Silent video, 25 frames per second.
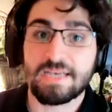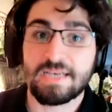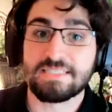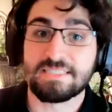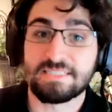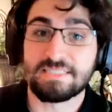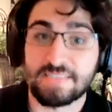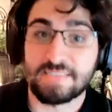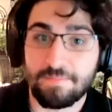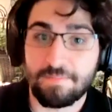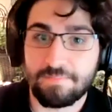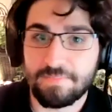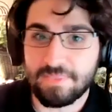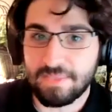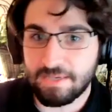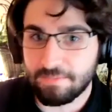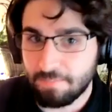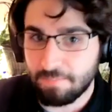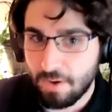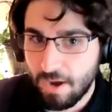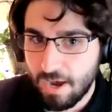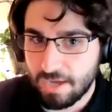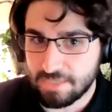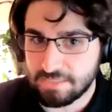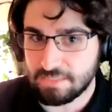something
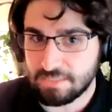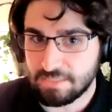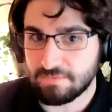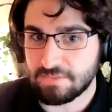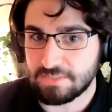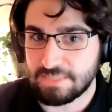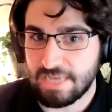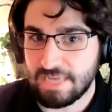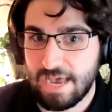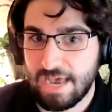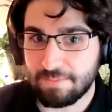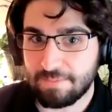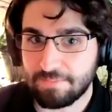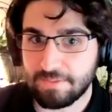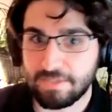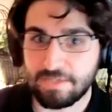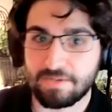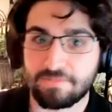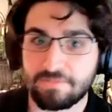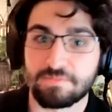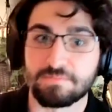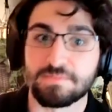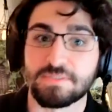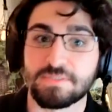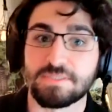positive is
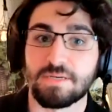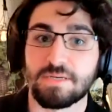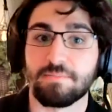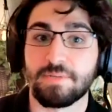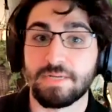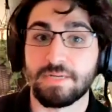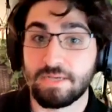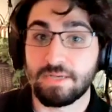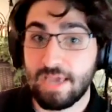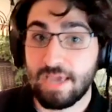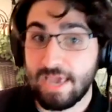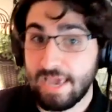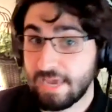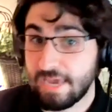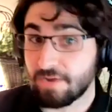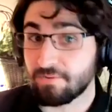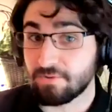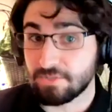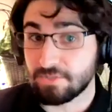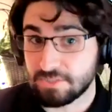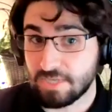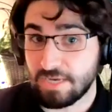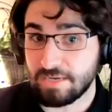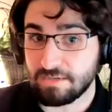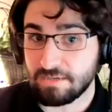happening from somebody A,
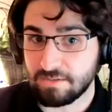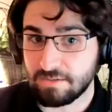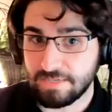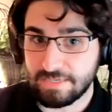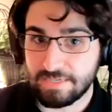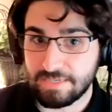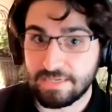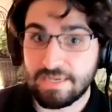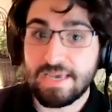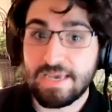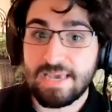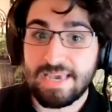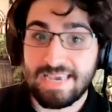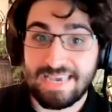recycling,